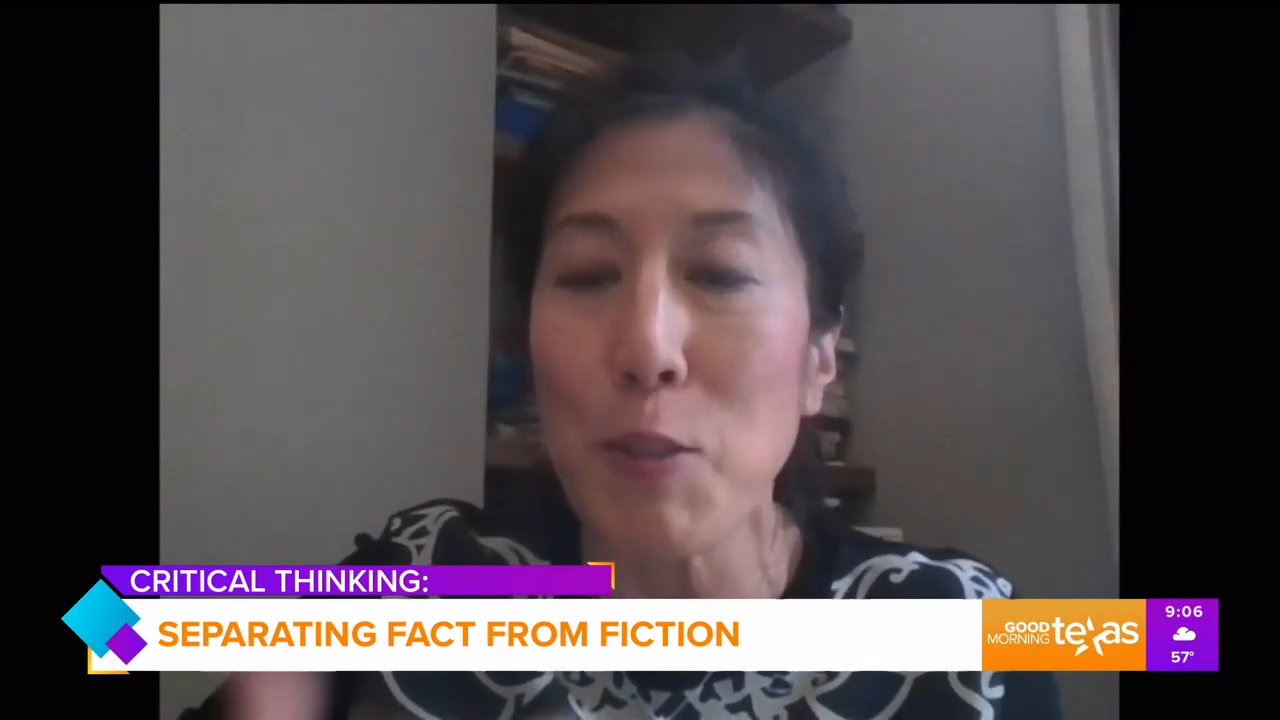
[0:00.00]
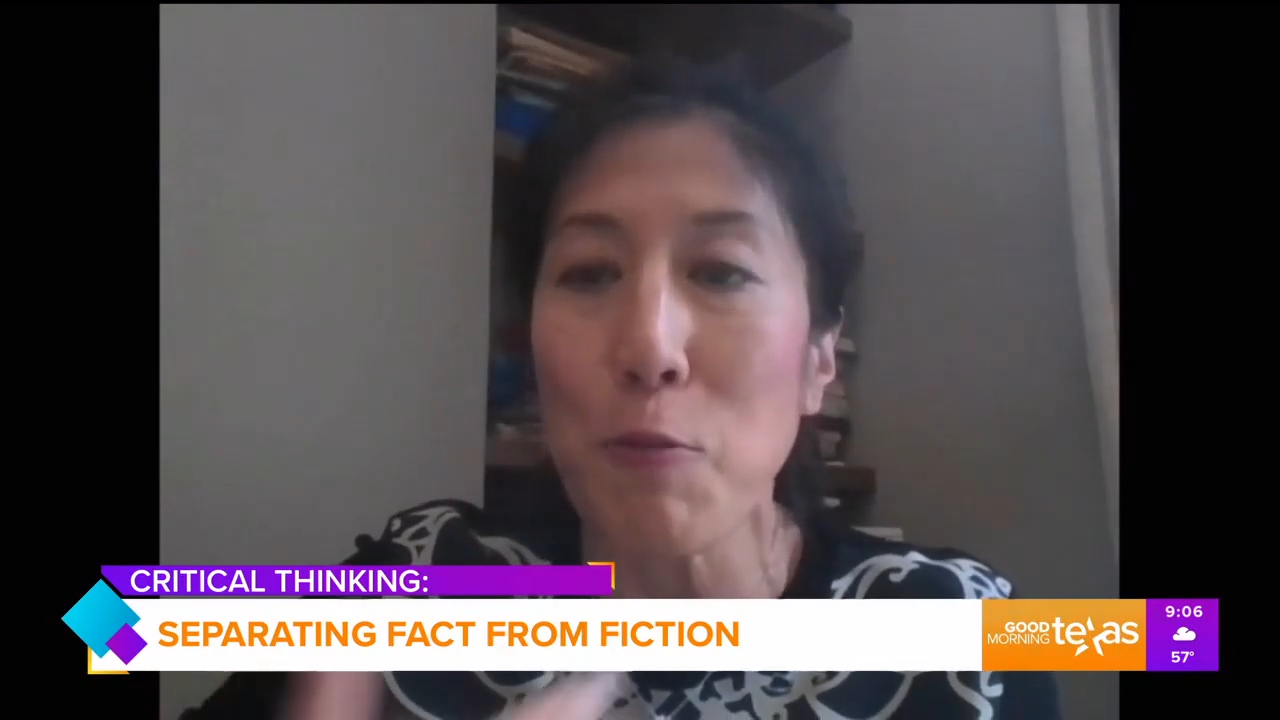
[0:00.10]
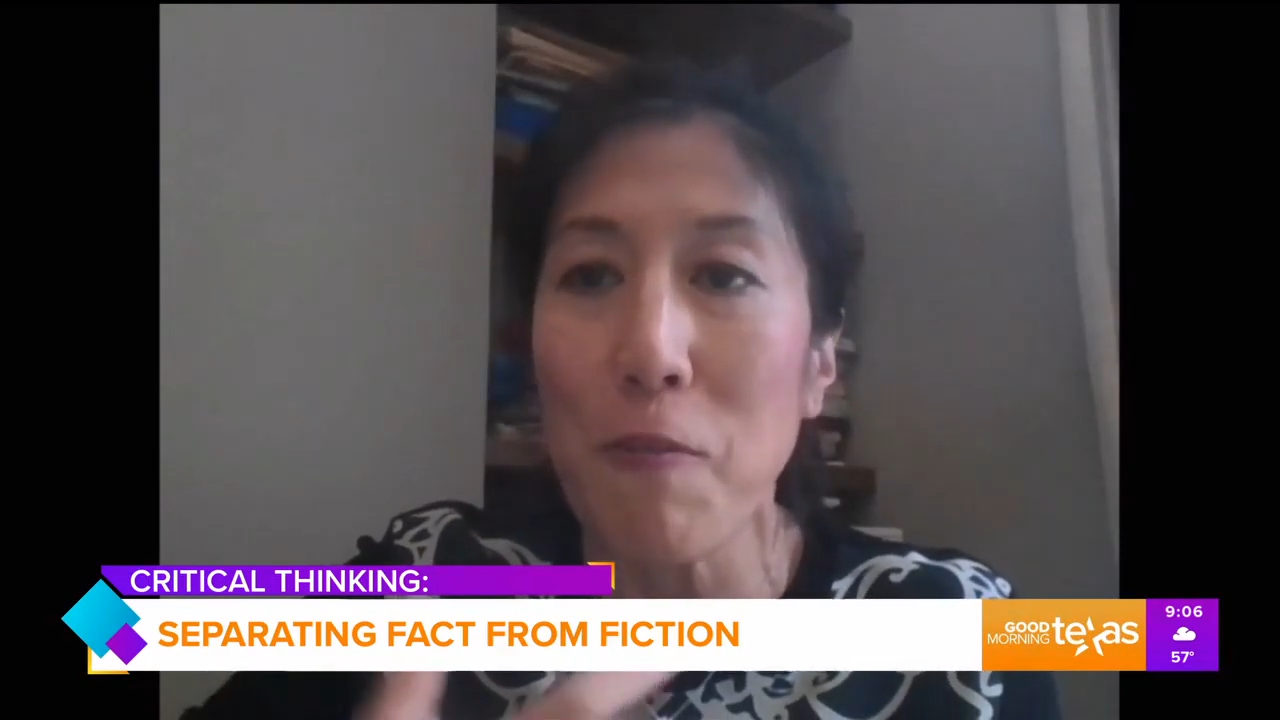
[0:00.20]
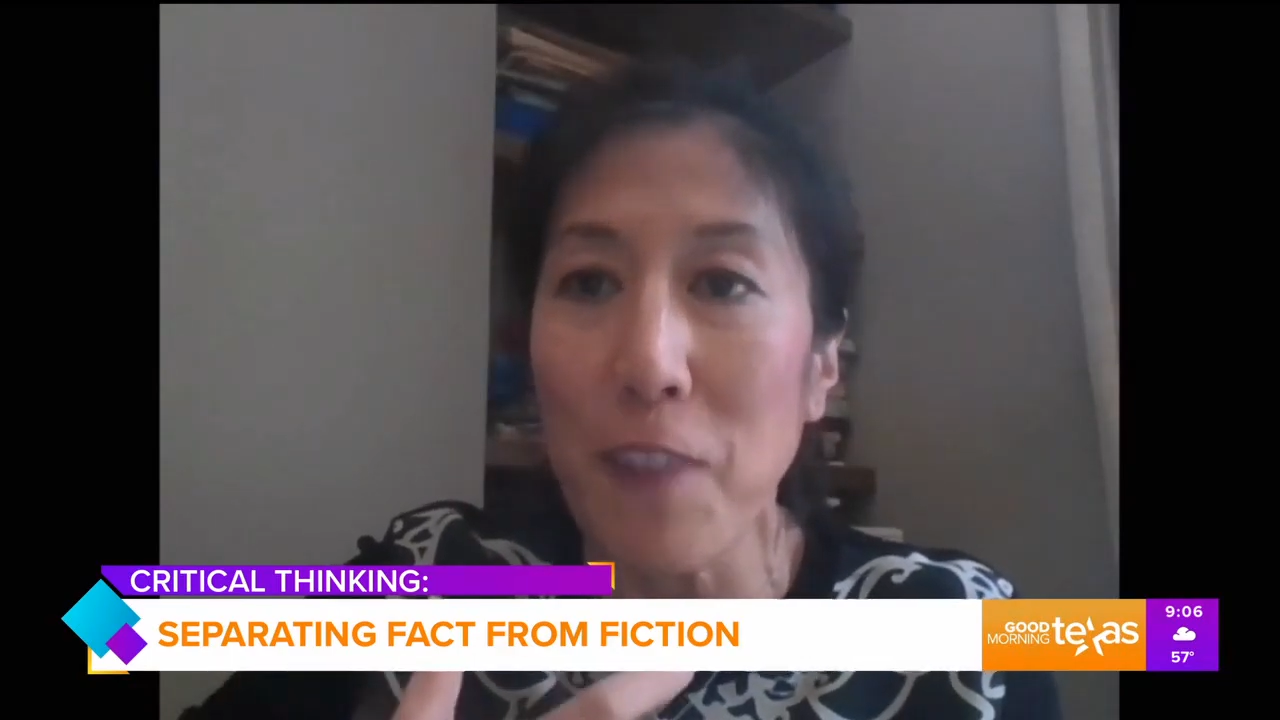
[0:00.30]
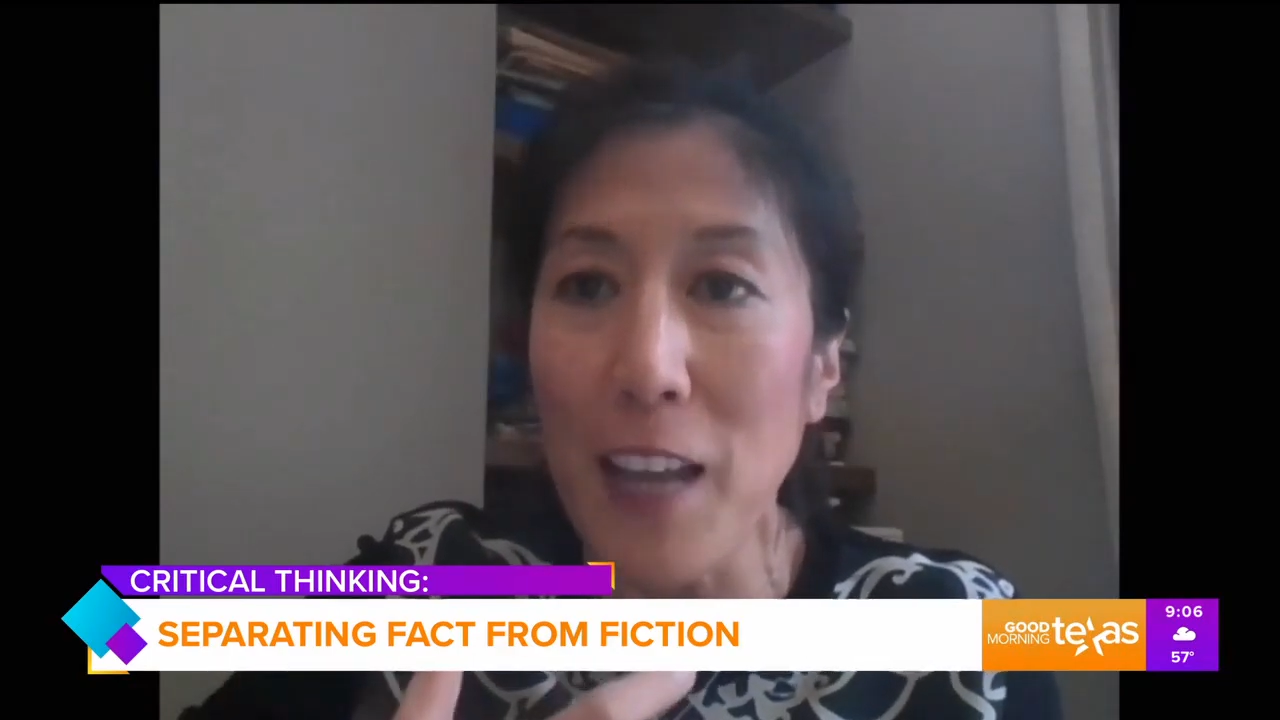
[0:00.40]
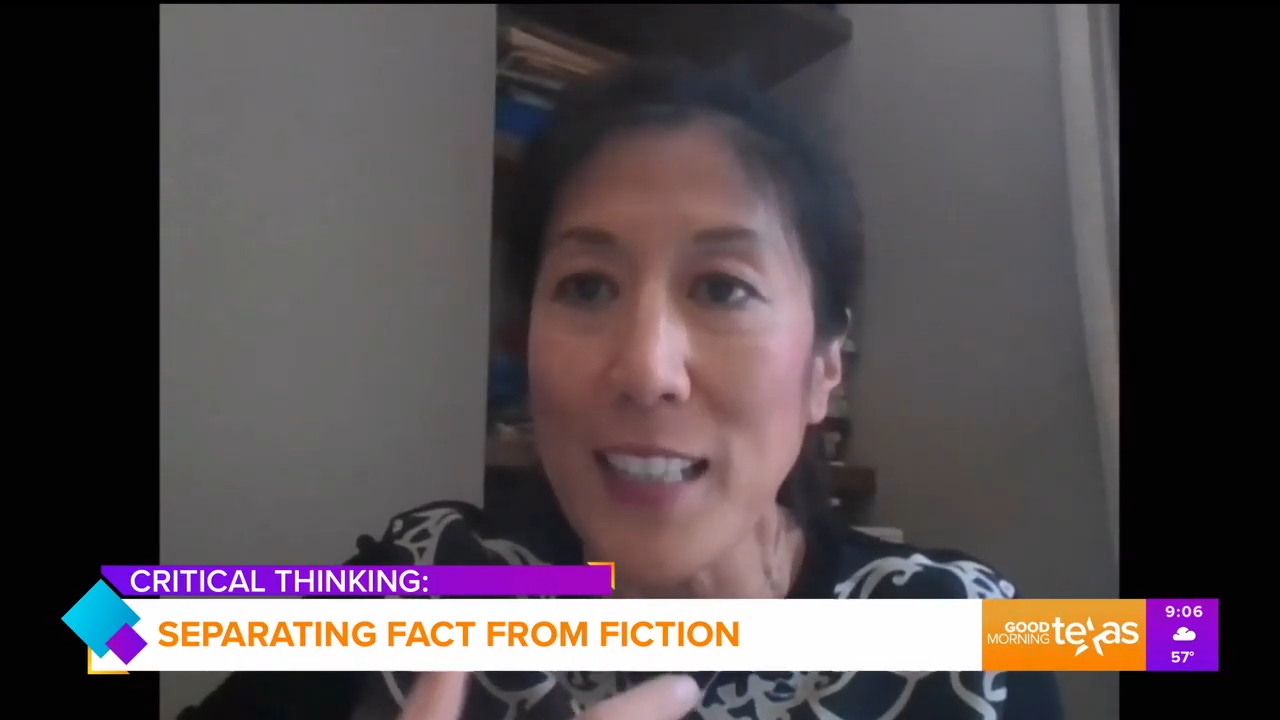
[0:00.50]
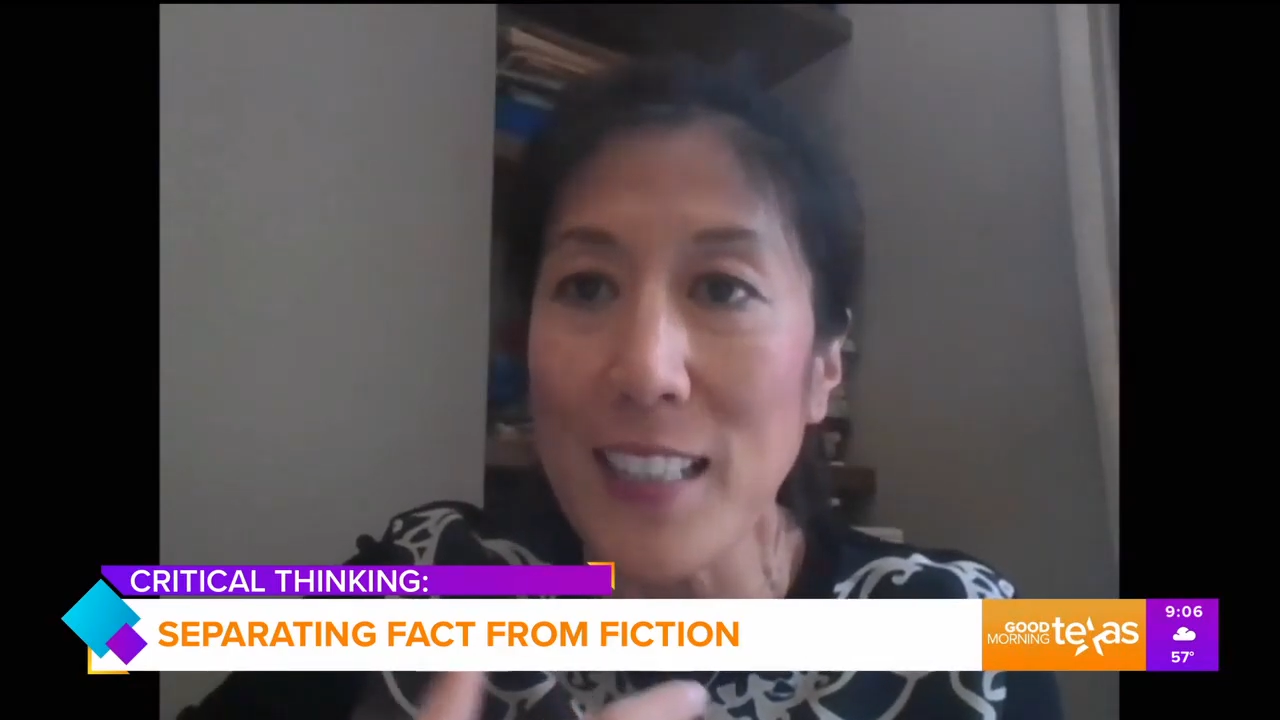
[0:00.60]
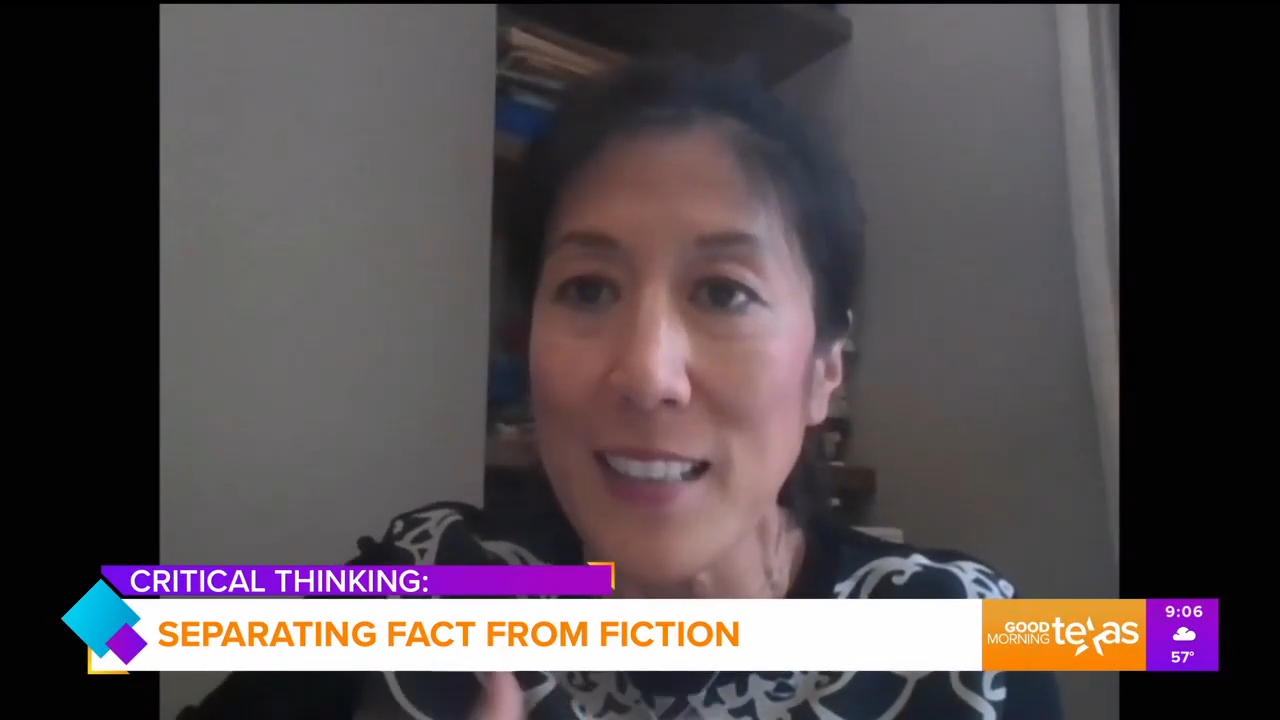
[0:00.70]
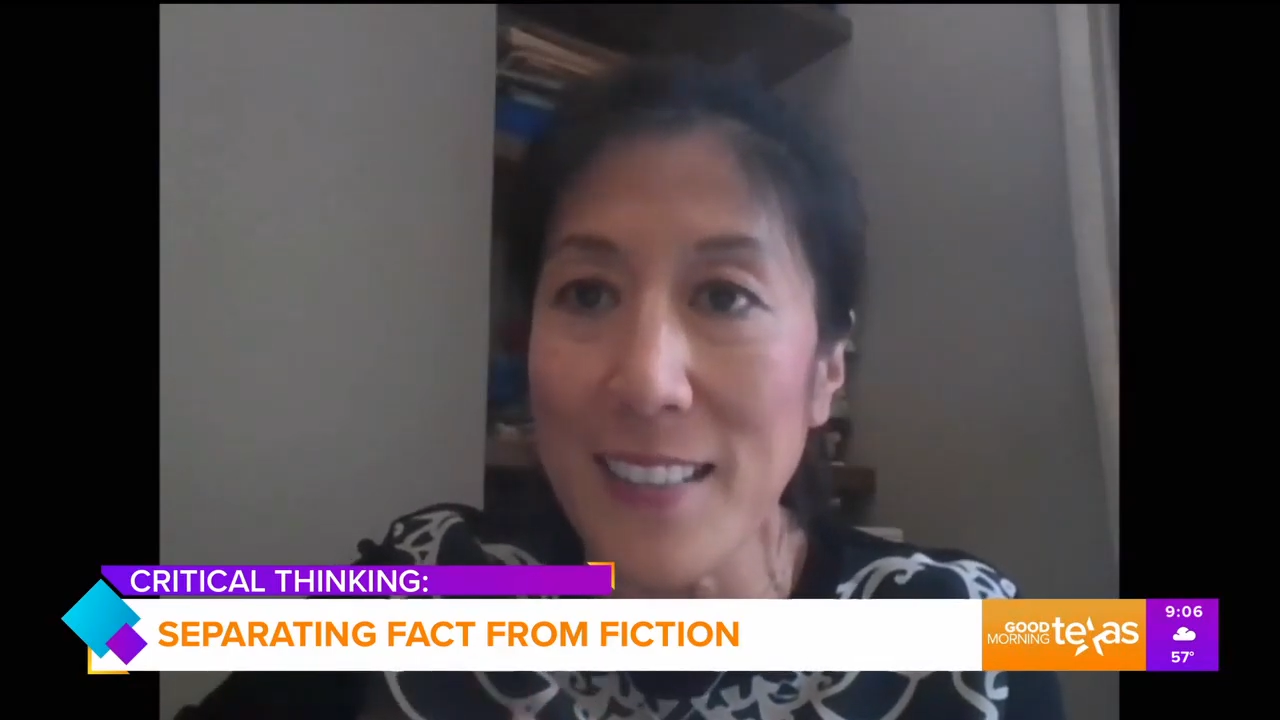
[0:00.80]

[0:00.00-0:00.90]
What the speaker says: to reflect,